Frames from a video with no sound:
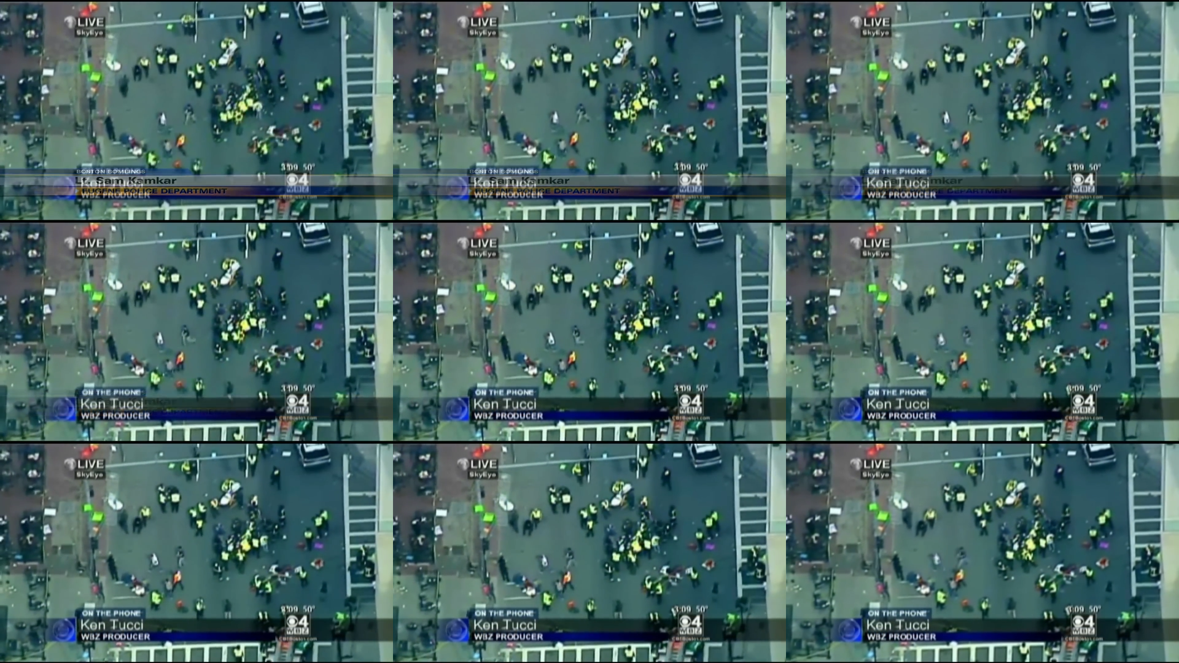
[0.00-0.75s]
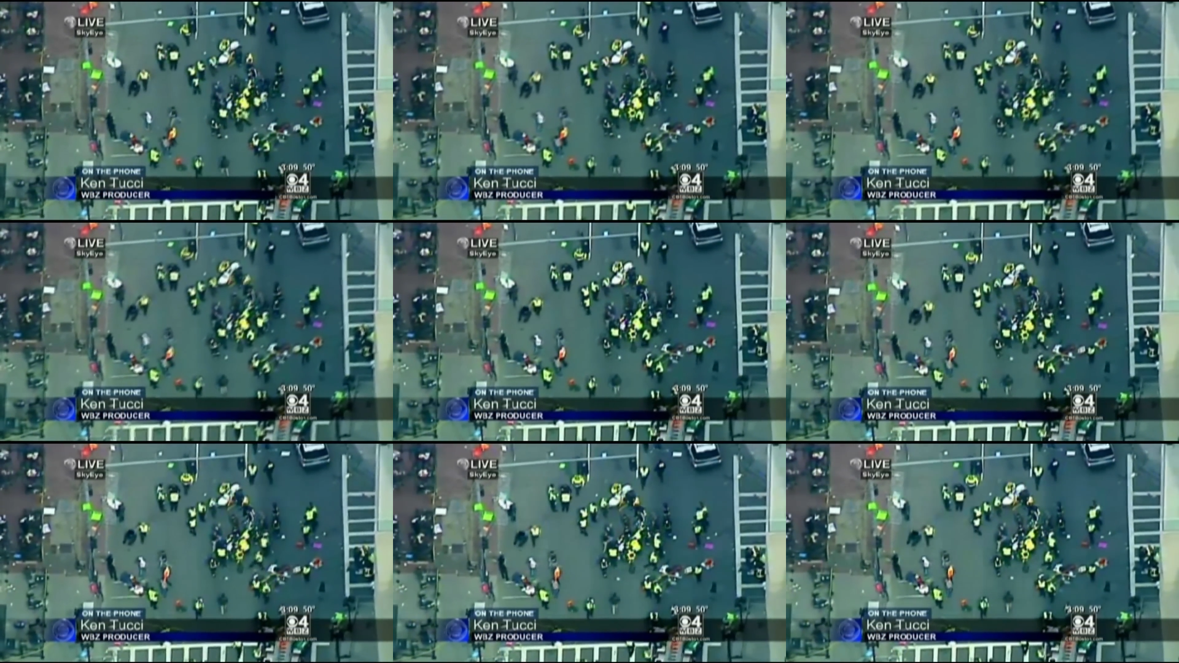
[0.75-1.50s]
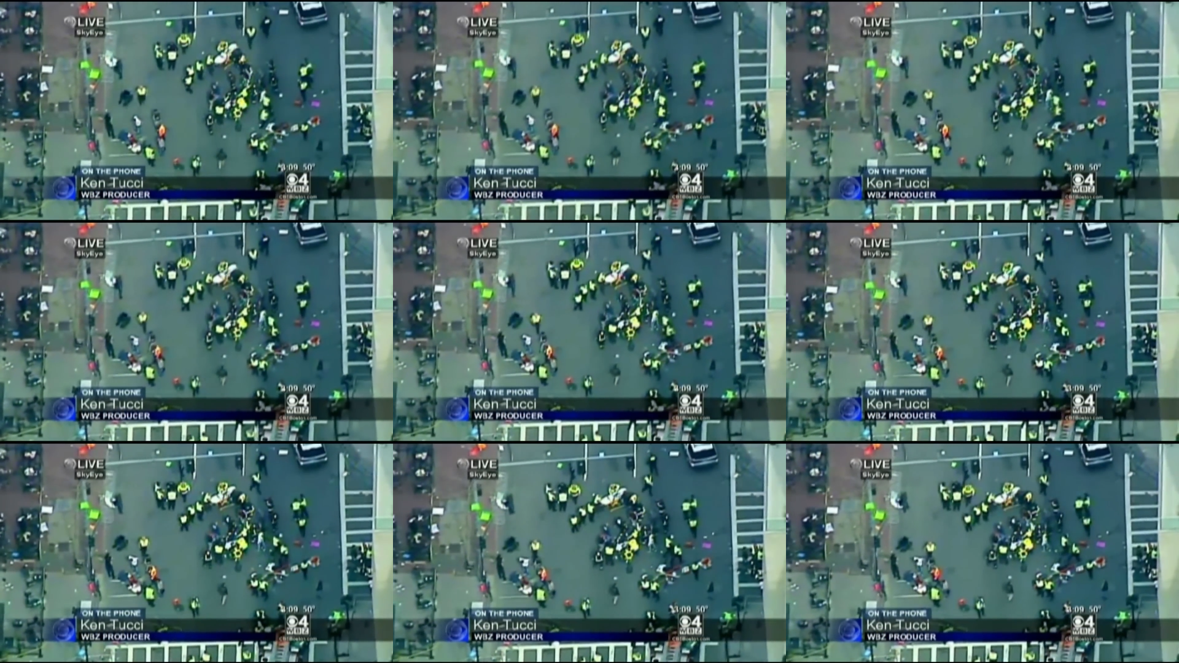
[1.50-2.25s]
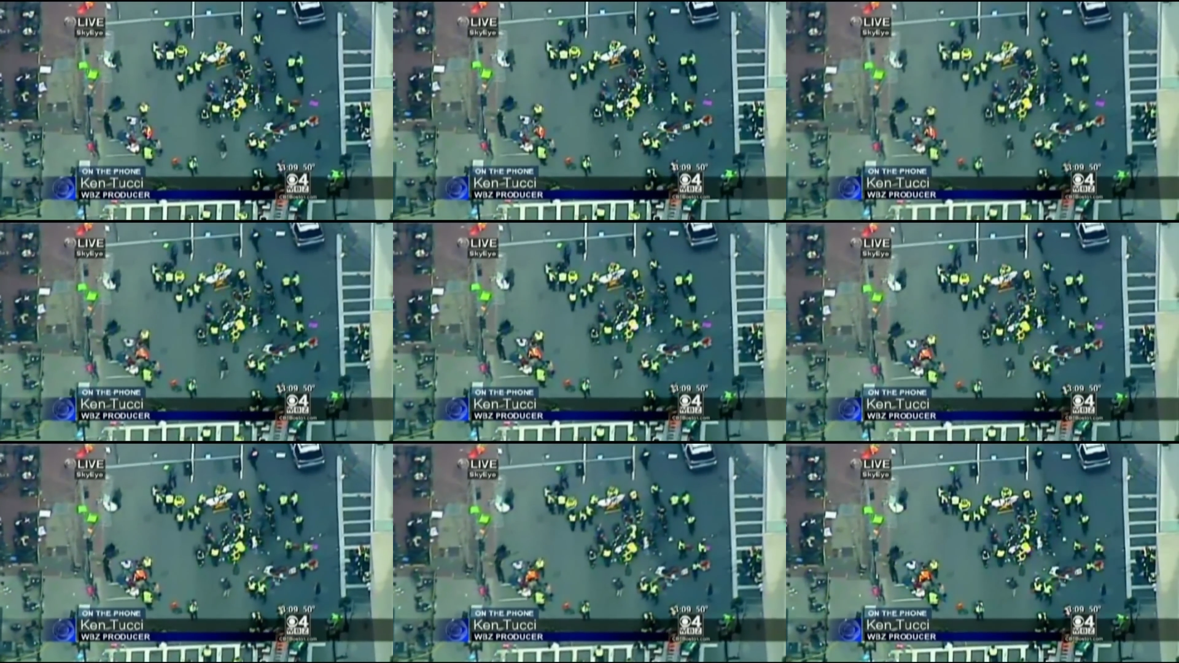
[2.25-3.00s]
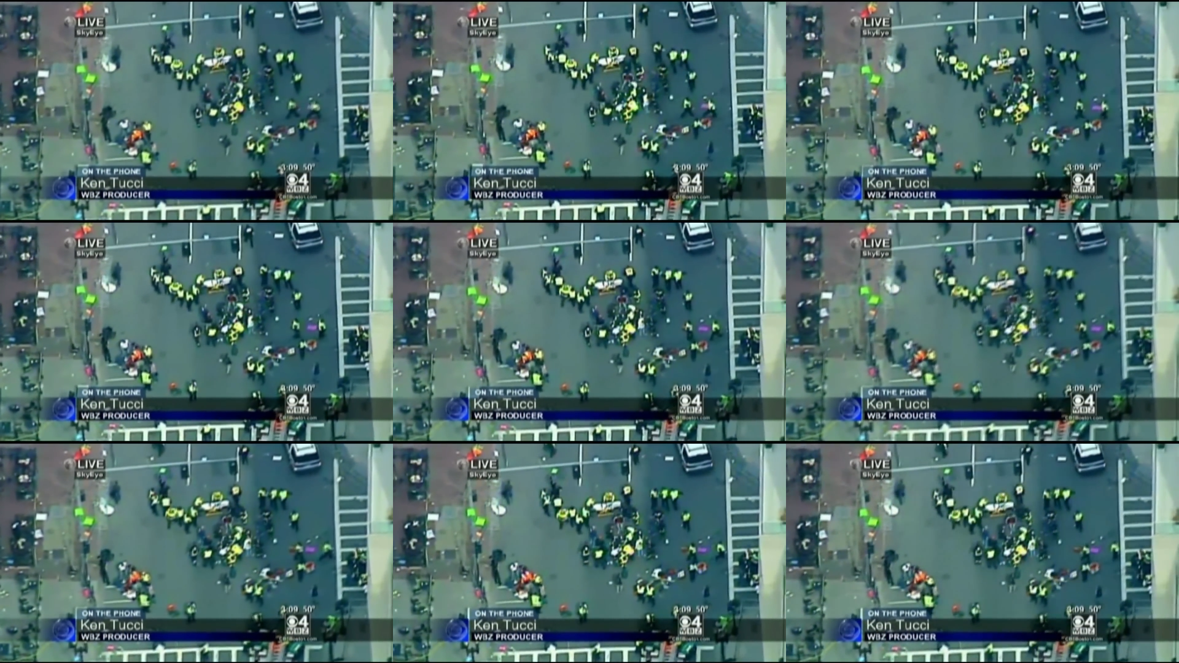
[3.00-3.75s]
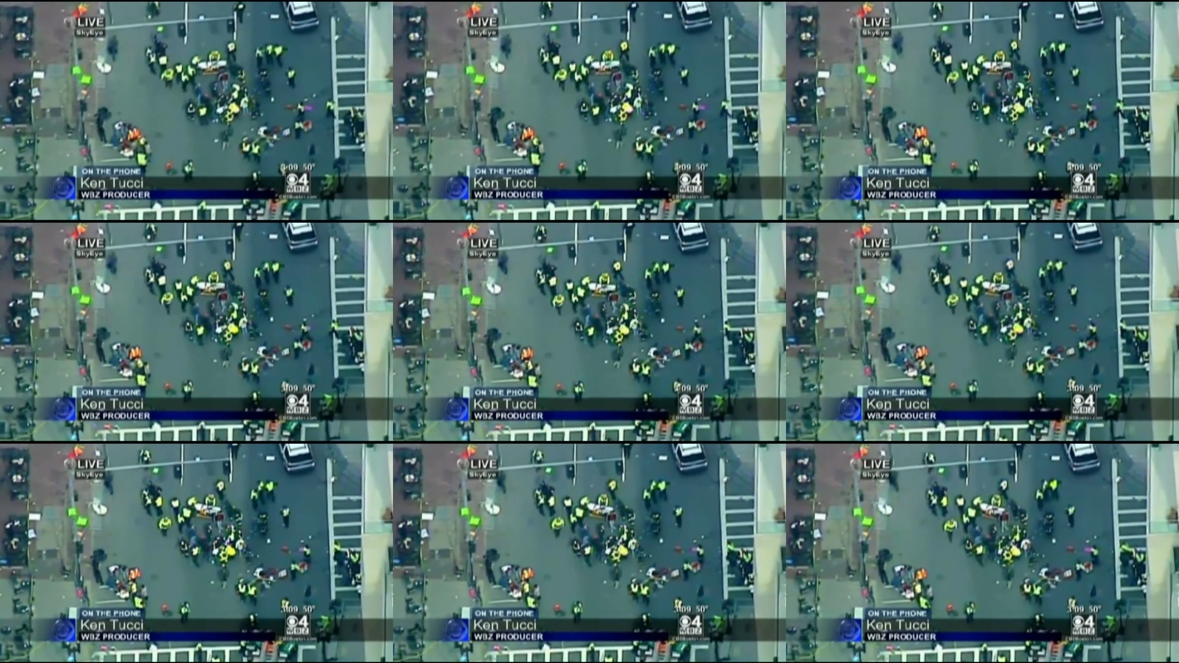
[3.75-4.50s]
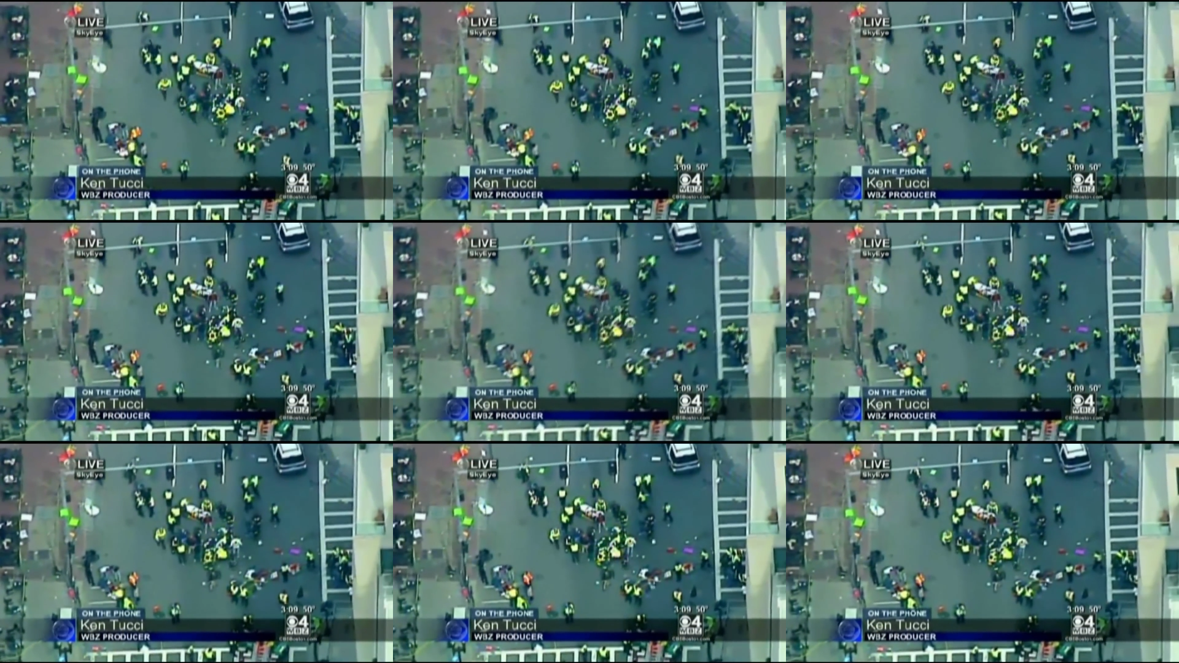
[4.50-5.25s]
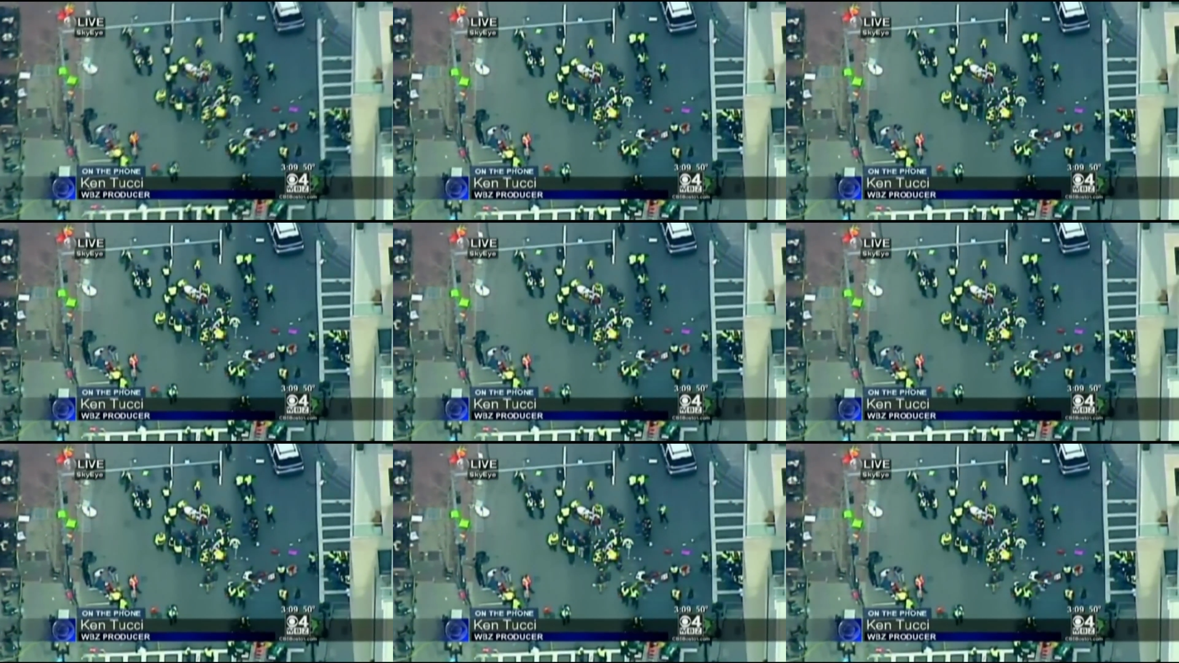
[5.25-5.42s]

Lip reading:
Nobody's mouth can be seen.